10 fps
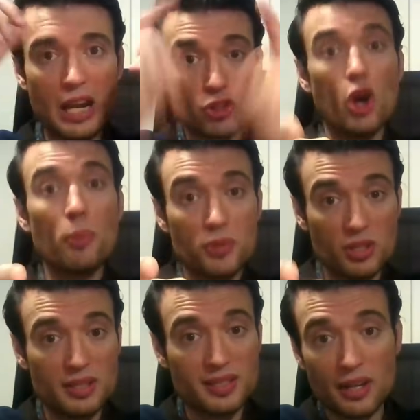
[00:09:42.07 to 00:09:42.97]

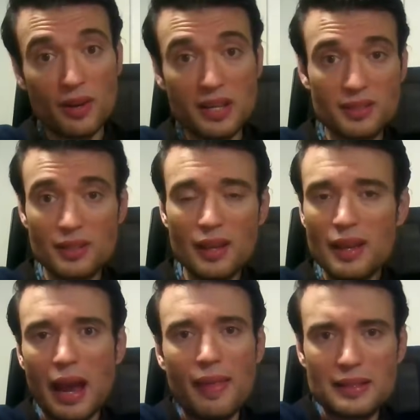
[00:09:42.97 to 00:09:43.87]
adoption accelerates.
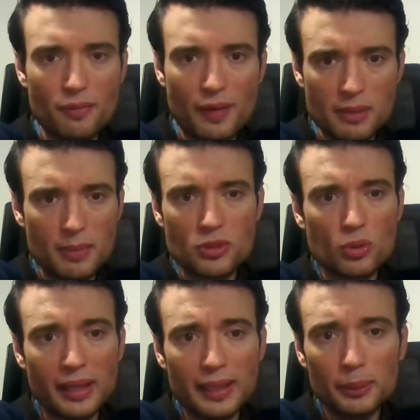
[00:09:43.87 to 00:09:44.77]
And that's a
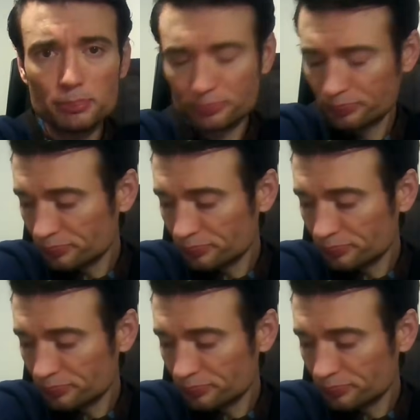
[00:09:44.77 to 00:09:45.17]
fundamental key